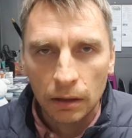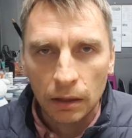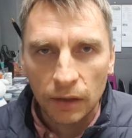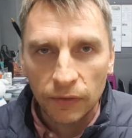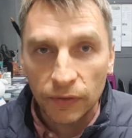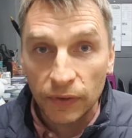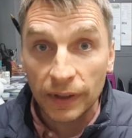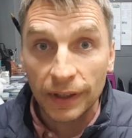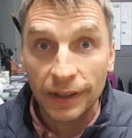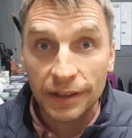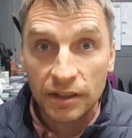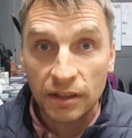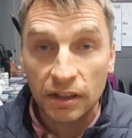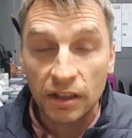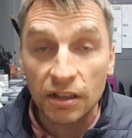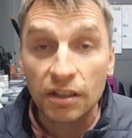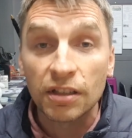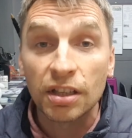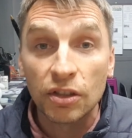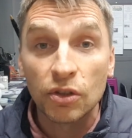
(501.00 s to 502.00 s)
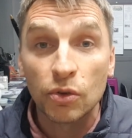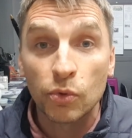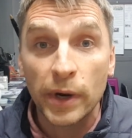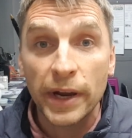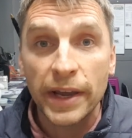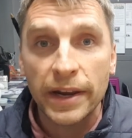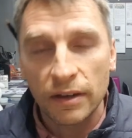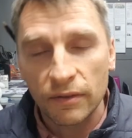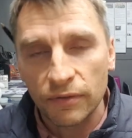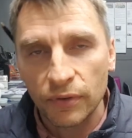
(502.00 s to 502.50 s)
if it doesn't continue
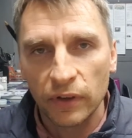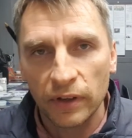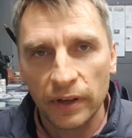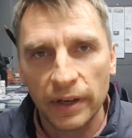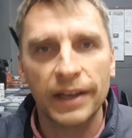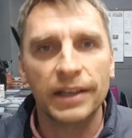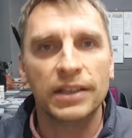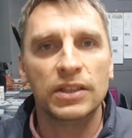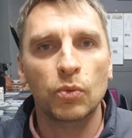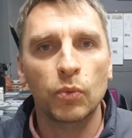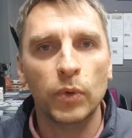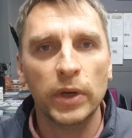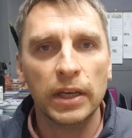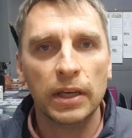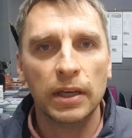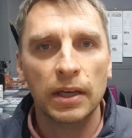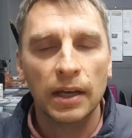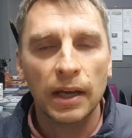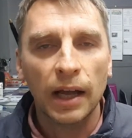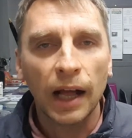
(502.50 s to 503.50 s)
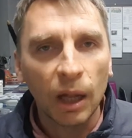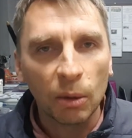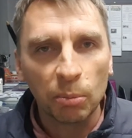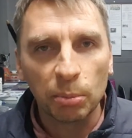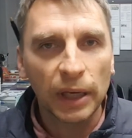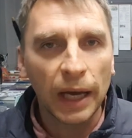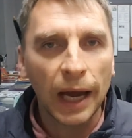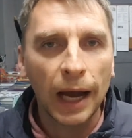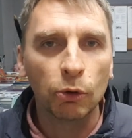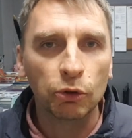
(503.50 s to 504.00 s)
raining for the next week, I'll
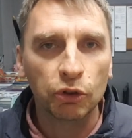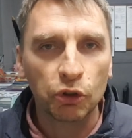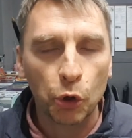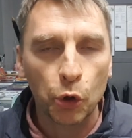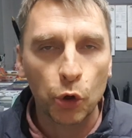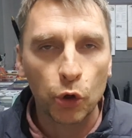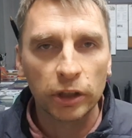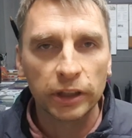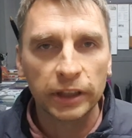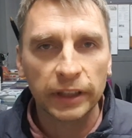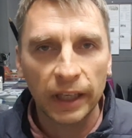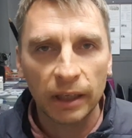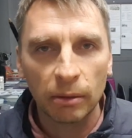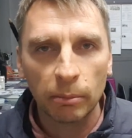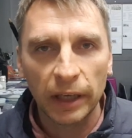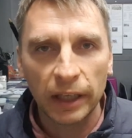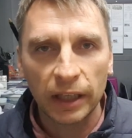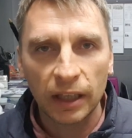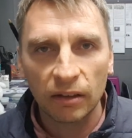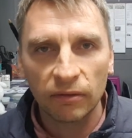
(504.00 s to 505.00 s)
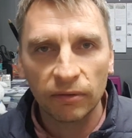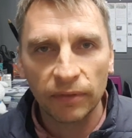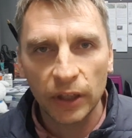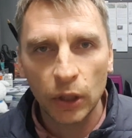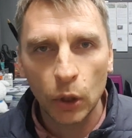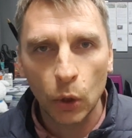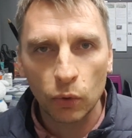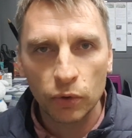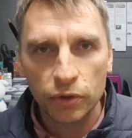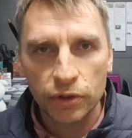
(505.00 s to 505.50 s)
be out early and making
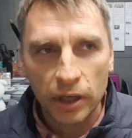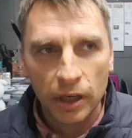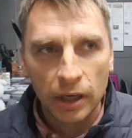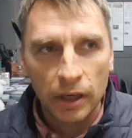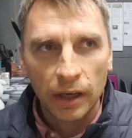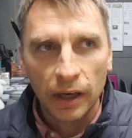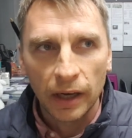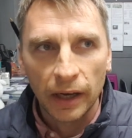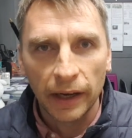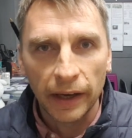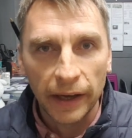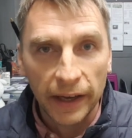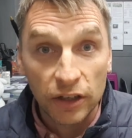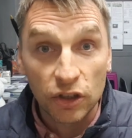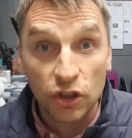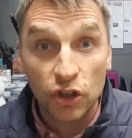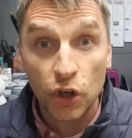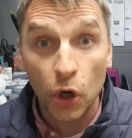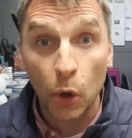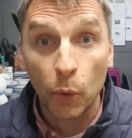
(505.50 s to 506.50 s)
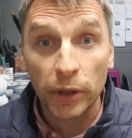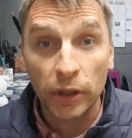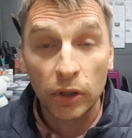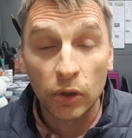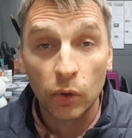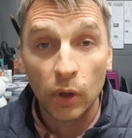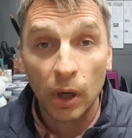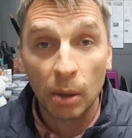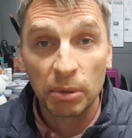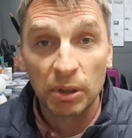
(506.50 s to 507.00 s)
videos and showing
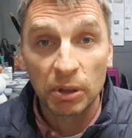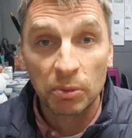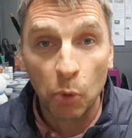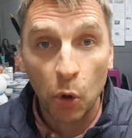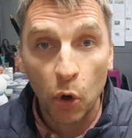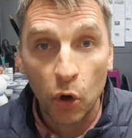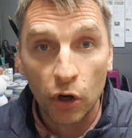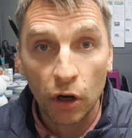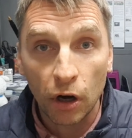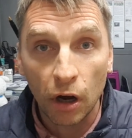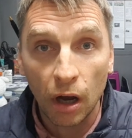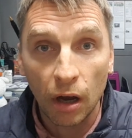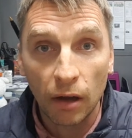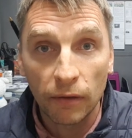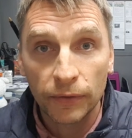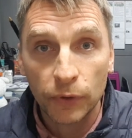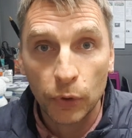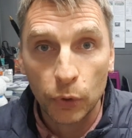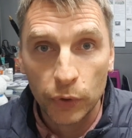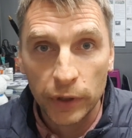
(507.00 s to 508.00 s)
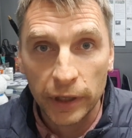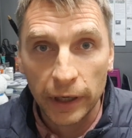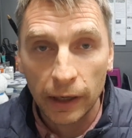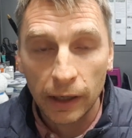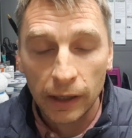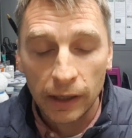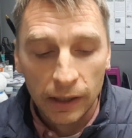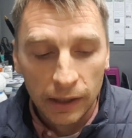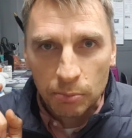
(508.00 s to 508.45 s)
you a bit more of Korea.